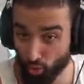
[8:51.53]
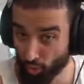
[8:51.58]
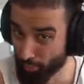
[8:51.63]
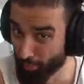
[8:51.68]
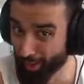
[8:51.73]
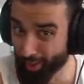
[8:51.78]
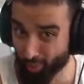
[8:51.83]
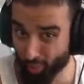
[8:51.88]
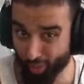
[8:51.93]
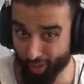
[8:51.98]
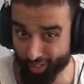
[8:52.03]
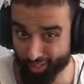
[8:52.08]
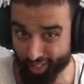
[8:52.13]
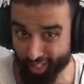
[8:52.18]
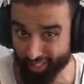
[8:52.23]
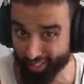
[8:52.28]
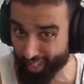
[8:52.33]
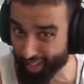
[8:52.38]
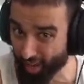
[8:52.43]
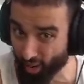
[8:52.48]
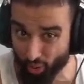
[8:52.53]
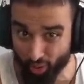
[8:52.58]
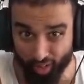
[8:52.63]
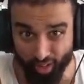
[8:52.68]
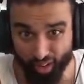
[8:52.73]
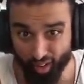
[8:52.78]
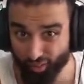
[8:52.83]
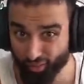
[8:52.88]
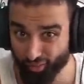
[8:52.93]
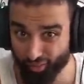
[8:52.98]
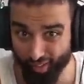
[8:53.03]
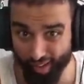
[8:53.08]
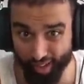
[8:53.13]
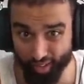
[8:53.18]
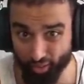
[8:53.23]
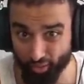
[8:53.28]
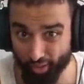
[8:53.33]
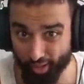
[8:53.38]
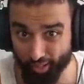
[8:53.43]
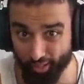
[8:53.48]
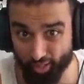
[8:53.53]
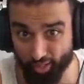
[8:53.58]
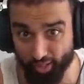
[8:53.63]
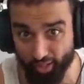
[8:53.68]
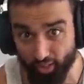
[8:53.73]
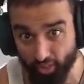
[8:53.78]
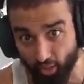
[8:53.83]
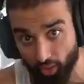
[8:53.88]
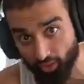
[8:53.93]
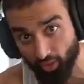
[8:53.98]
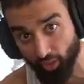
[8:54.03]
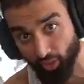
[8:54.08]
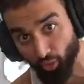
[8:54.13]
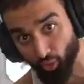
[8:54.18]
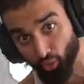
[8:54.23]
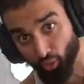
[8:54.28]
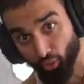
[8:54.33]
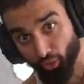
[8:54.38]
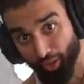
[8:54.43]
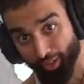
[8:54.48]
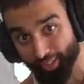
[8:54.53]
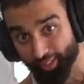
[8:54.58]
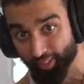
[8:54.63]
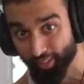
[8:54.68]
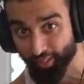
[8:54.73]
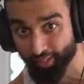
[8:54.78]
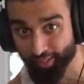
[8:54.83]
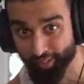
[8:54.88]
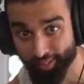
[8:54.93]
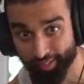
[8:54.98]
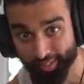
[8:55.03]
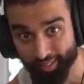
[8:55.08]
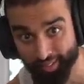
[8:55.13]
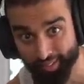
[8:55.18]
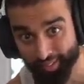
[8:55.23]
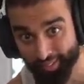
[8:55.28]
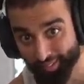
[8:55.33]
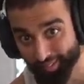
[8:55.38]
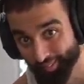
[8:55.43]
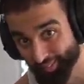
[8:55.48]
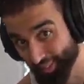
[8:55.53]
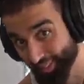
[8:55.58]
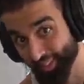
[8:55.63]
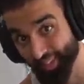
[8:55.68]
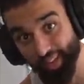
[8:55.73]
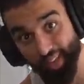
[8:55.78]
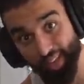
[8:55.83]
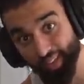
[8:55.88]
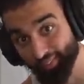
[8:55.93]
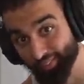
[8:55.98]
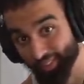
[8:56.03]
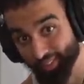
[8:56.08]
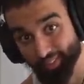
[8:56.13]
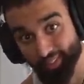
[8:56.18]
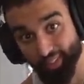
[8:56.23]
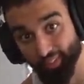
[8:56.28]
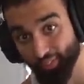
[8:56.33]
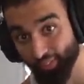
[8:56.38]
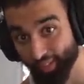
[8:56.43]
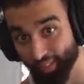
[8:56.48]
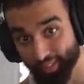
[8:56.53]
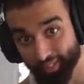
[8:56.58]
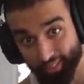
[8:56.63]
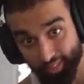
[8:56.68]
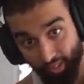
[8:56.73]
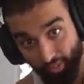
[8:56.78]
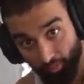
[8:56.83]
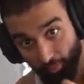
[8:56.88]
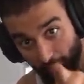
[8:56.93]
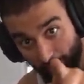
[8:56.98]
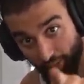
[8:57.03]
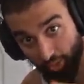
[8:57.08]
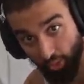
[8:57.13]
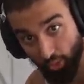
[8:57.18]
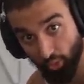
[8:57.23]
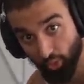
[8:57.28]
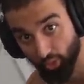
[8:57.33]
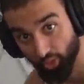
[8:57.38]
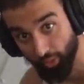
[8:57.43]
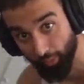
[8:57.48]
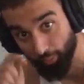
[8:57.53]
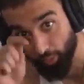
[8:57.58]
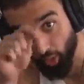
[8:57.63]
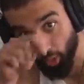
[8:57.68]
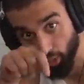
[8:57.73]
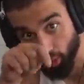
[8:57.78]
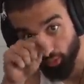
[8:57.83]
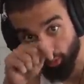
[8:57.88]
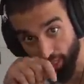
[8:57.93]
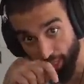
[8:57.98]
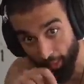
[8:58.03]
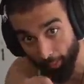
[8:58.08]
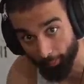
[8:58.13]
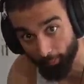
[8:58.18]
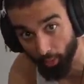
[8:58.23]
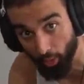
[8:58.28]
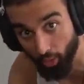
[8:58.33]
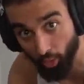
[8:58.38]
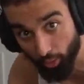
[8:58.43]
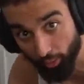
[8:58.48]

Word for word: You might want to check that out. Fire ass shit in there. And to the right, you're going to have to see for yourself. Make sure you sub, though, down below.